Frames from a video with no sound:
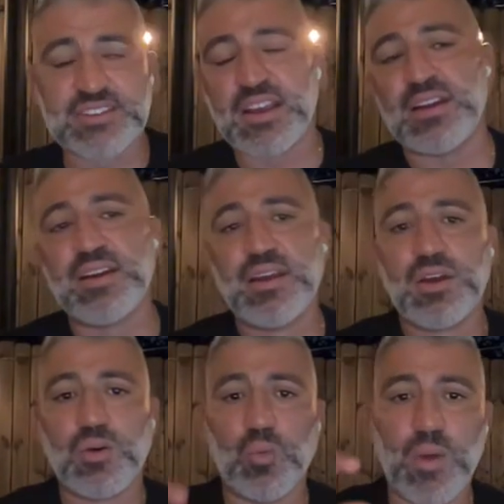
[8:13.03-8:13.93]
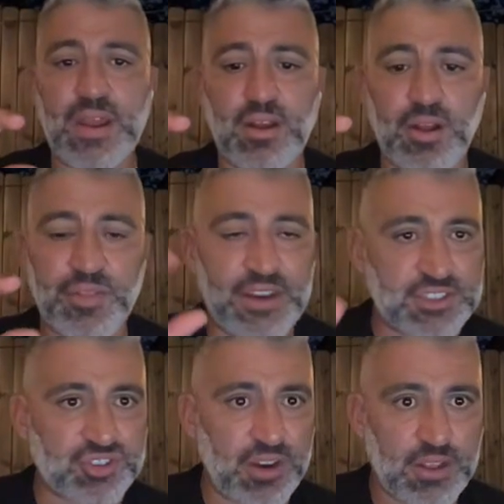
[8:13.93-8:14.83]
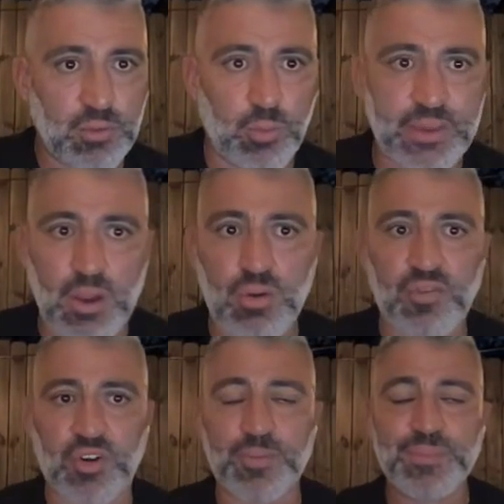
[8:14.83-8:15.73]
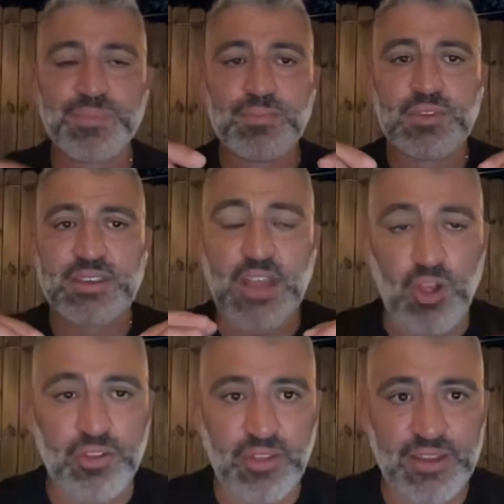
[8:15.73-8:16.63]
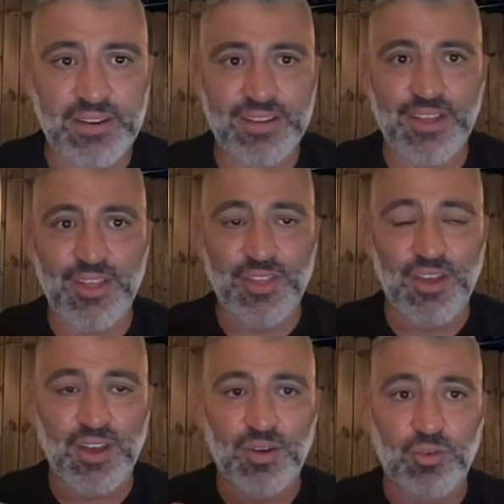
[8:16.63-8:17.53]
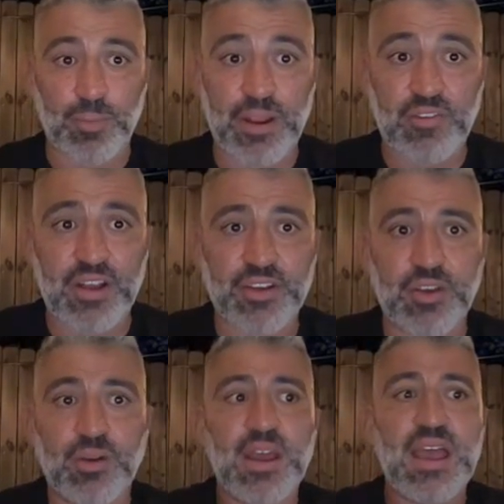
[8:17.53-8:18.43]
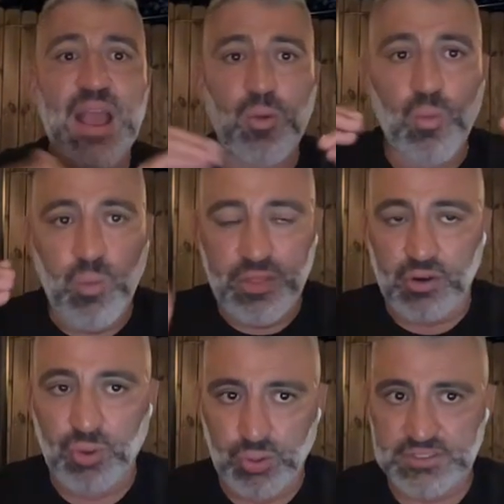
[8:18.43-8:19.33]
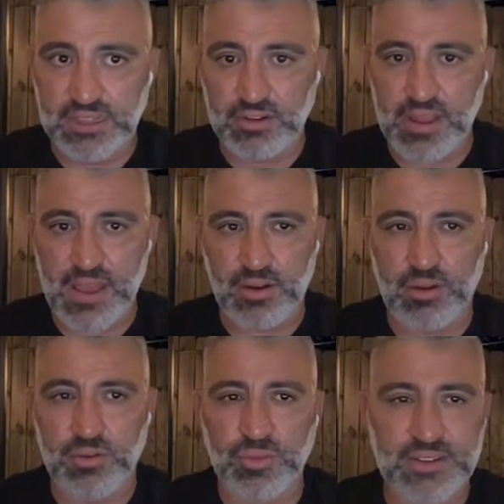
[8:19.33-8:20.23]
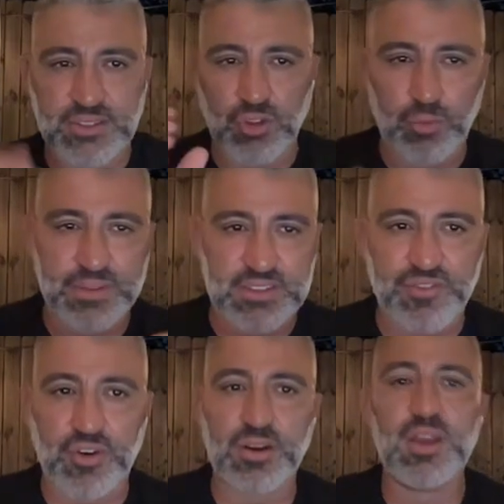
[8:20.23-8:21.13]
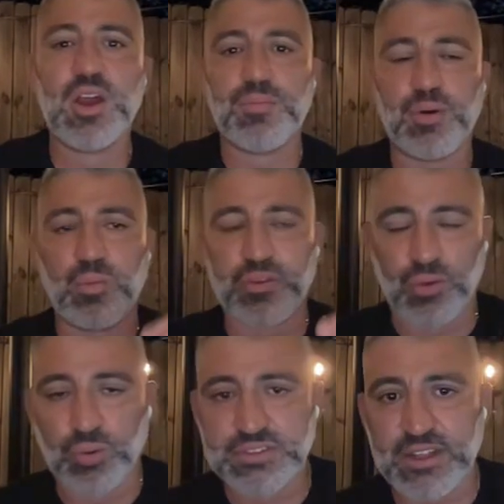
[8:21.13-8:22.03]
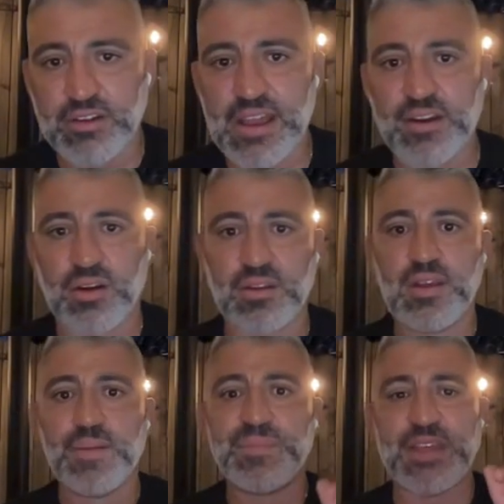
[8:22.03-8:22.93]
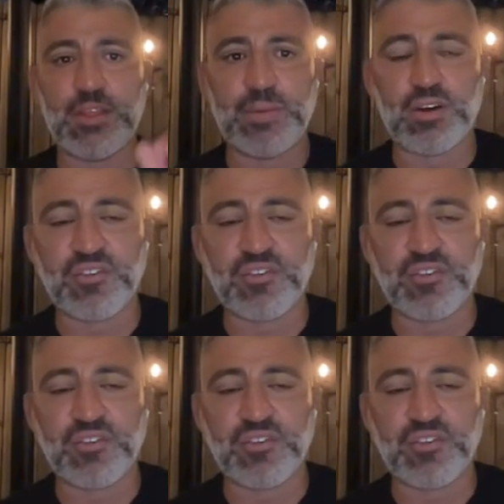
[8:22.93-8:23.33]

side when the next training, when we go over calculating the repair value with our wholesaler hat on, right? It's a little bit different, but with our wholesaler hat on. And then we go to